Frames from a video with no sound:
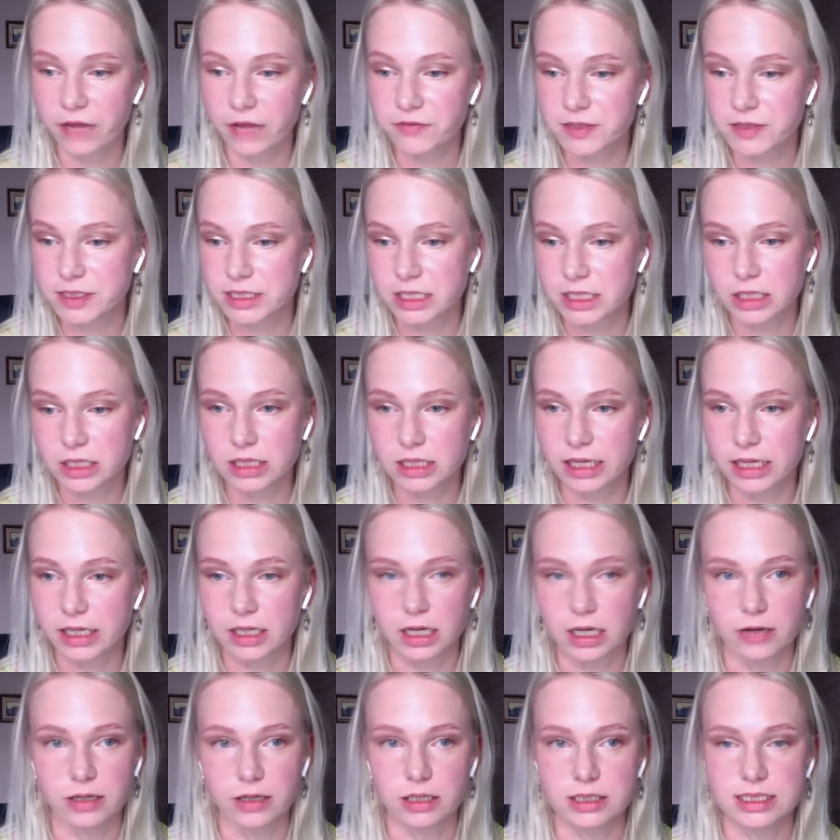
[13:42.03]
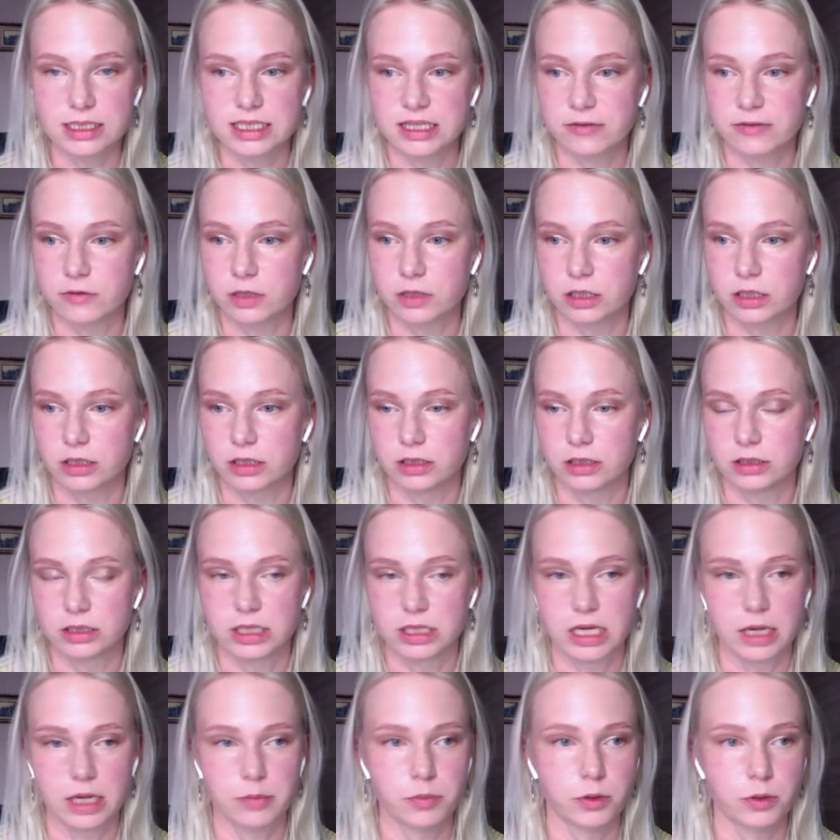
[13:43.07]
I've seen like
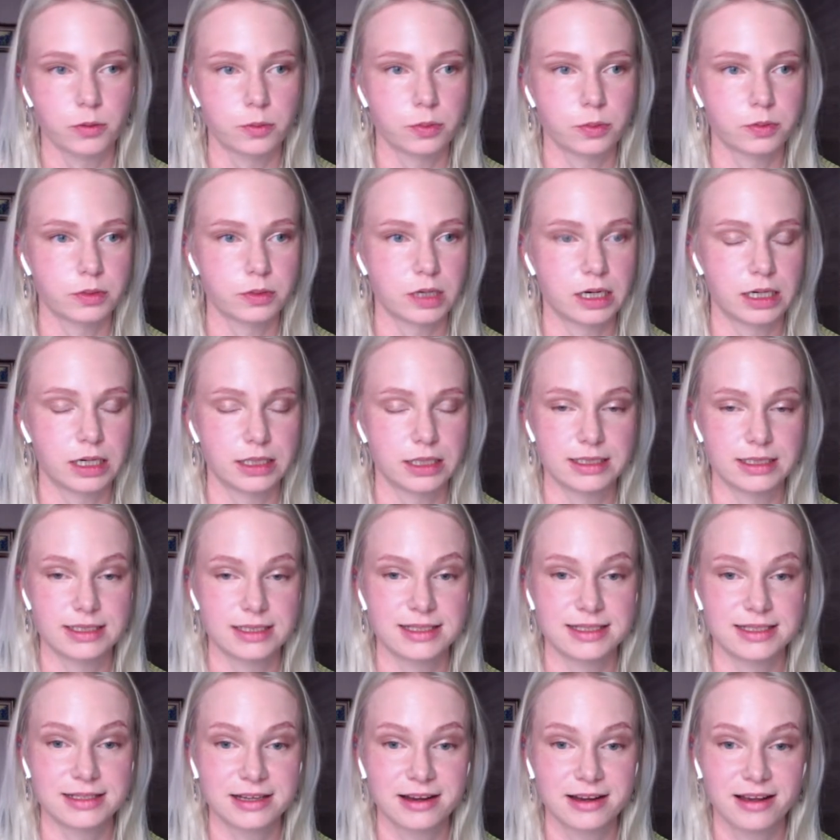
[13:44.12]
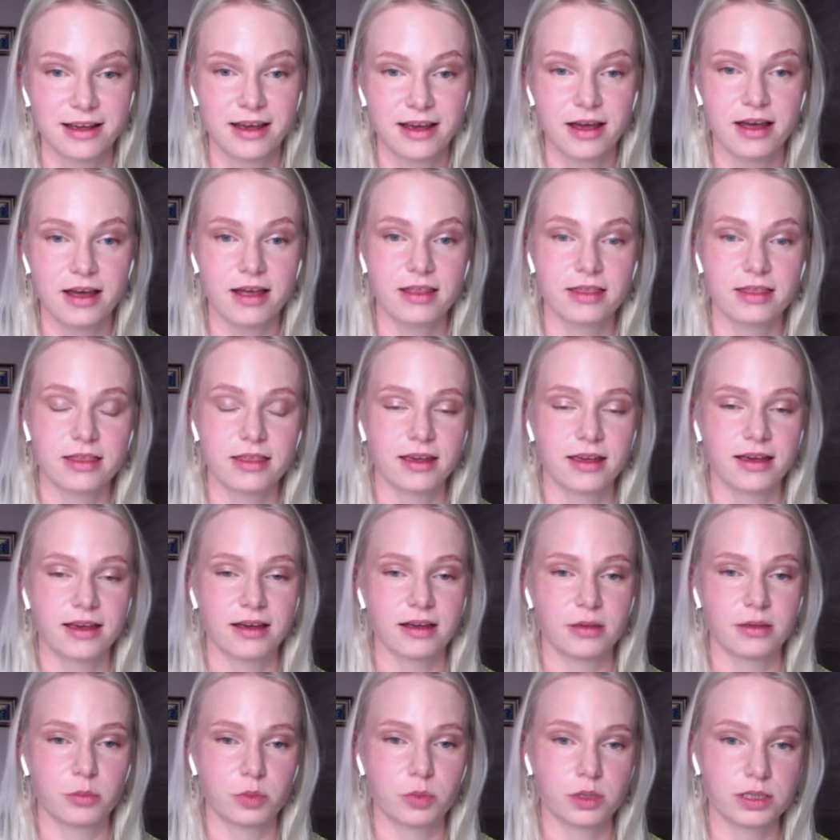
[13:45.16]
several K-pop artists and
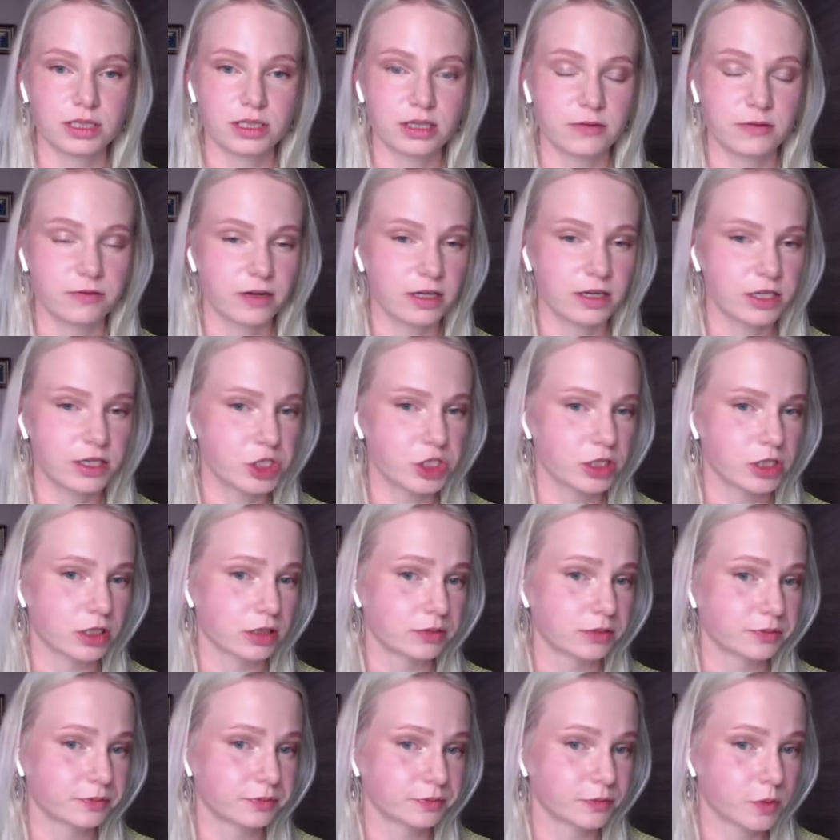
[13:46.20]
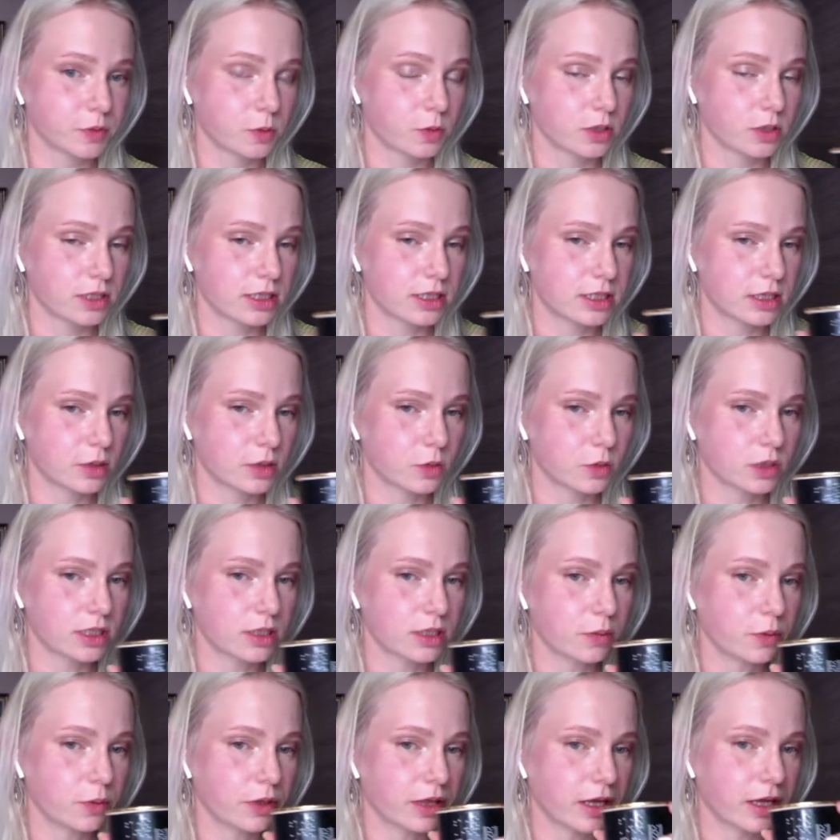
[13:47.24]
they're building furniture. What's
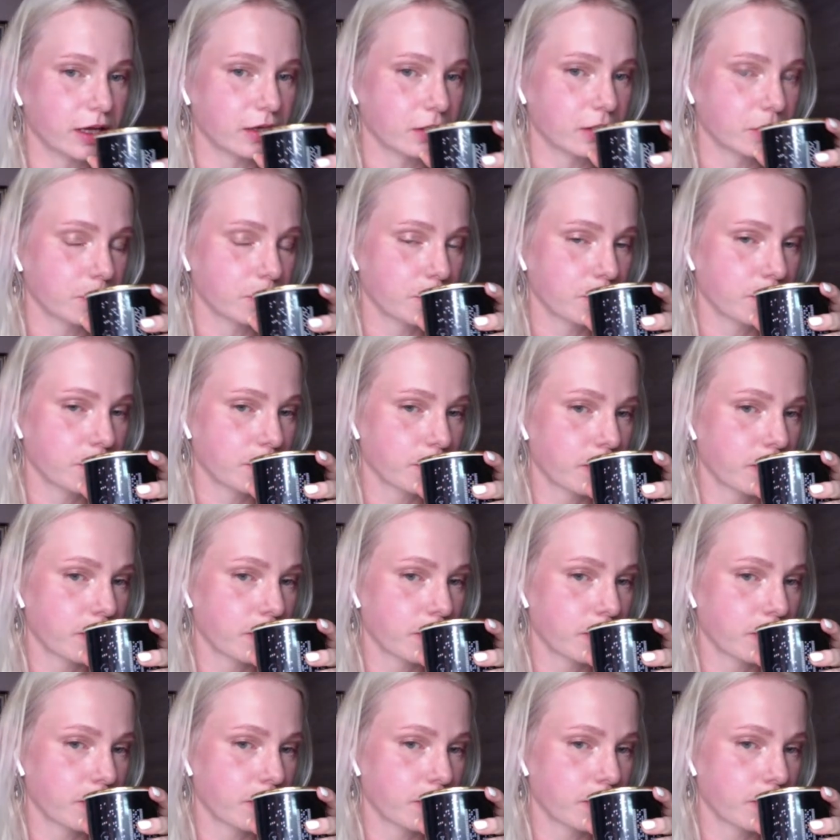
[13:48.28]
up with that?